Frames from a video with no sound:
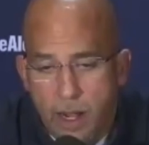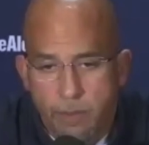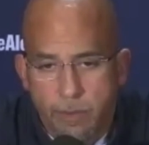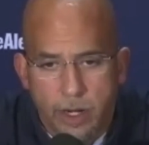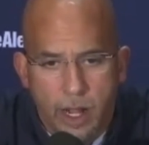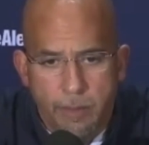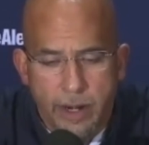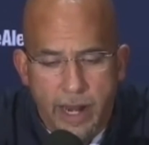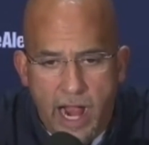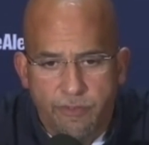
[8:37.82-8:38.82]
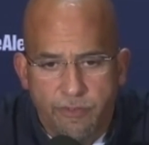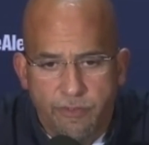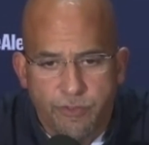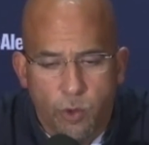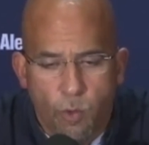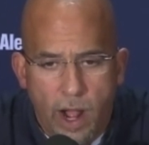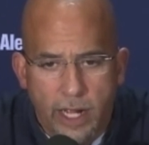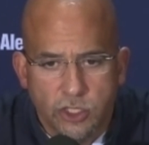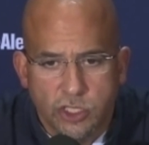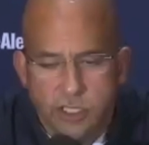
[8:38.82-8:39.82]
Yeah, I'm gonna have to
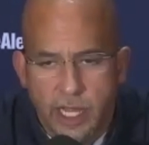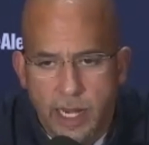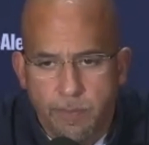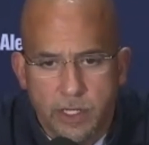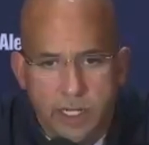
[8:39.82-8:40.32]
watch the tape